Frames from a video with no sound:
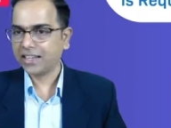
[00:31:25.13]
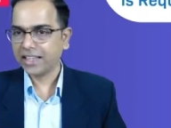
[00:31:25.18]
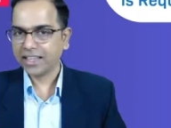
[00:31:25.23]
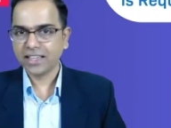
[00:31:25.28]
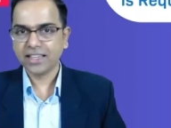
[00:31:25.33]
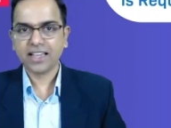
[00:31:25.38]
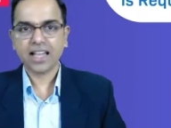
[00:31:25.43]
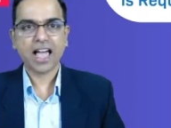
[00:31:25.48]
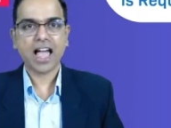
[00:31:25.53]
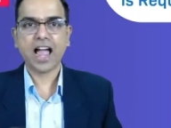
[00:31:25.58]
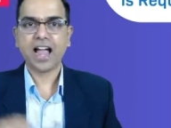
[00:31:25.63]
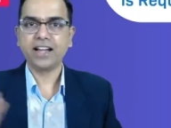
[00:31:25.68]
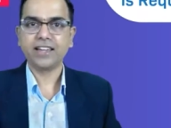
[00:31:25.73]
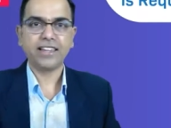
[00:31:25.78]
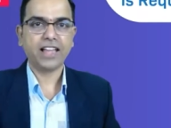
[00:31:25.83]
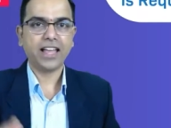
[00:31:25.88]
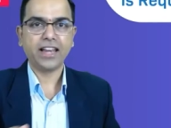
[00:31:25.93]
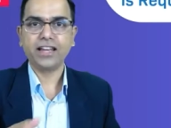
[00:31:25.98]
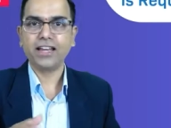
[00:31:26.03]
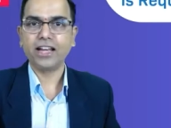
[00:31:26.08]
and then
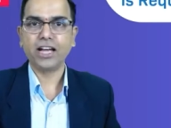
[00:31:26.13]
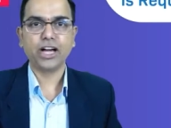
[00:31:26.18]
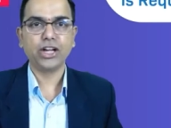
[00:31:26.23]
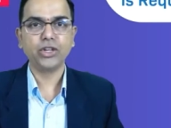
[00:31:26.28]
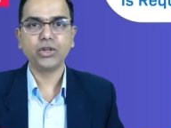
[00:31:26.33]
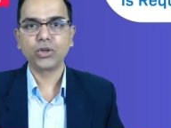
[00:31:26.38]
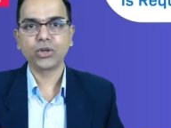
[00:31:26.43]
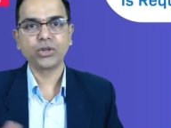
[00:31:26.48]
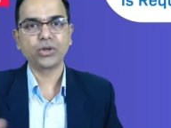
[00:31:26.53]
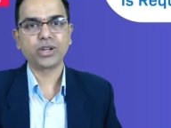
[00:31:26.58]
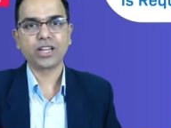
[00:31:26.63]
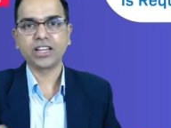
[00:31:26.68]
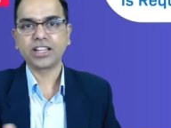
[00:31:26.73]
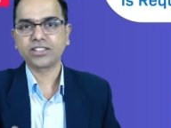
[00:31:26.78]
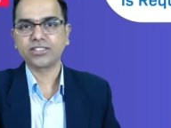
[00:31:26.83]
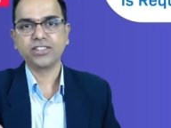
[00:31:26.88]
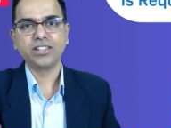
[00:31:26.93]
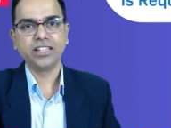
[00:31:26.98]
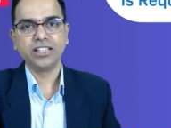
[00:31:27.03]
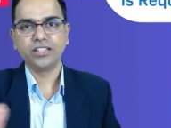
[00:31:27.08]
you can actually
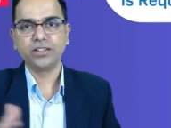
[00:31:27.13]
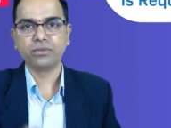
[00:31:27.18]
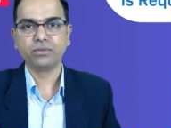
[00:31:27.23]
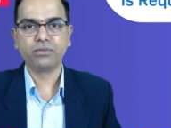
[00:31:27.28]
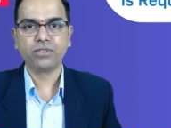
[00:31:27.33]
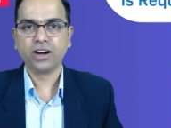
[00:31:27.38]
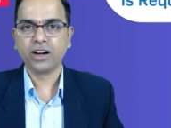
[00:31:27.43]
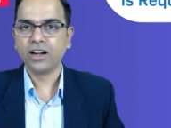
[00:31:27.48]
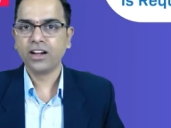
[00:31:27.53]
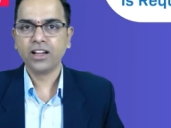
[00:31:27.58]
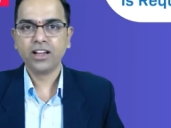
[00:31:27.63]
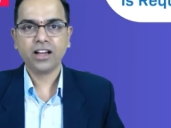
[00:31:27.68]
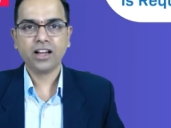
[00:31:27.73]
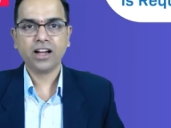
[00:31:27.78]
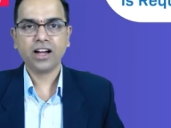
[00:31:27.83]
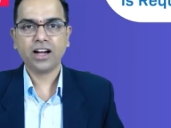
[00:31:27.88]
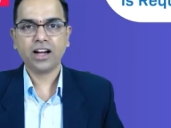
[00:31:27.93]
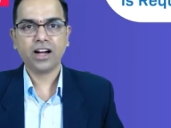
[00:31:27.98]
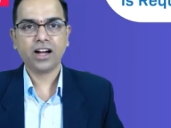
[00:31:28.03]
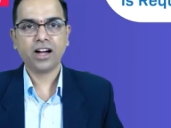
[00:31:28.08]

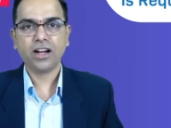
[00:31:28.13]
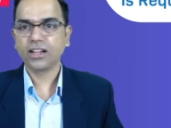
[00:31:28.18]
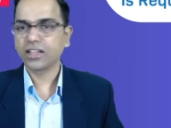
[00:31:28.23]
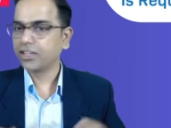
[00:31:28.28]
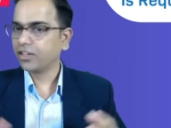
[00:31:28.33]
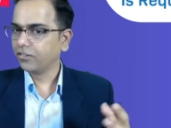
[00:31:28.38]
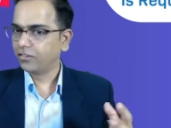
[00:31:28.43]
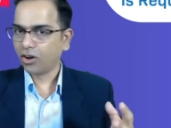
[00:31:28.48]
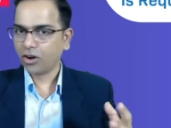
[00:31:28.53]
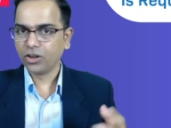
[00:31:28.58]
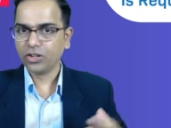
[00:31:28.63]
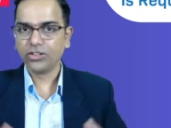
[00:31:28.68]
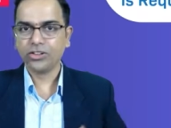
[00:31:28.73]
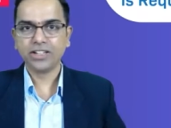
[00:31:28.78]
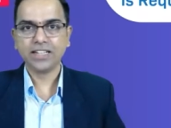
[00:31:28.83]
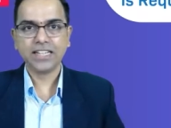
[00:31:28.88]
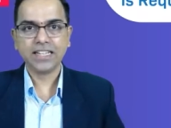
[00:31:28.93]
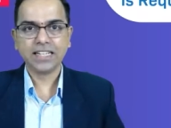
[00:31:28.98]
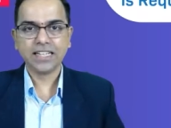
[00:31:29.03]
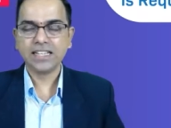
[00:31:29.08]
give all your
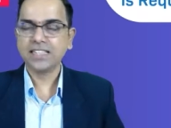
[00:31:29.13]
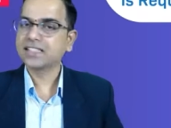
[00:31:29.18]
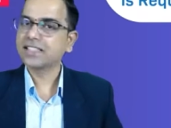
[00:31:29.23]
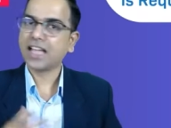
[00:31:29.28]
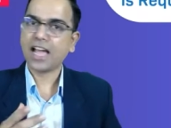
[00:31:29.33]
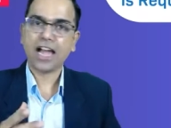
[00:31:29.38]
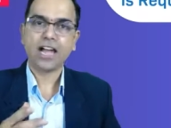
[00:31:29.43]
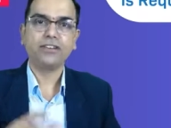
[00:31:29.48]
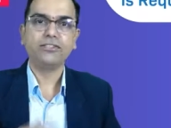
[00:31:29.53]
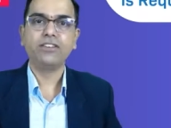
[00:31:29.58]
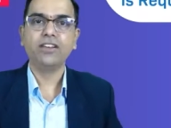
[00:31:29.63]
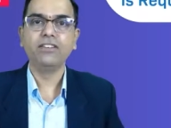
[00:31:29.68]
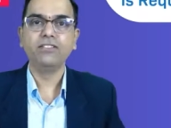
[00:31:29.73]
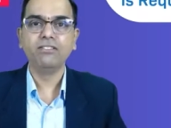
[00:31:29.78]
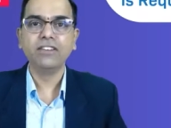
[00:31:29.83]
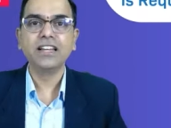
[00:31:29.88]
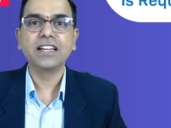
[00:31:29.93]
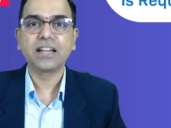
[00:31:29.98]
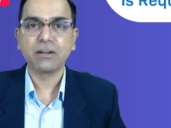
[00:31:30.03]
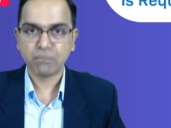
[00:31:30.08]
details, and we'll come
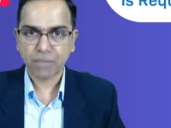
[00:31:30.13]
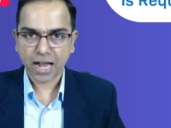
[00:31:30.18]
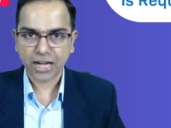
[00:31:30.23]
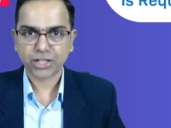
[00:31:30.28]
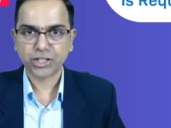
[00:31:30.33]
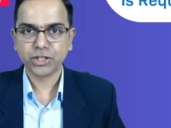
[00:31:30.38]
back to you.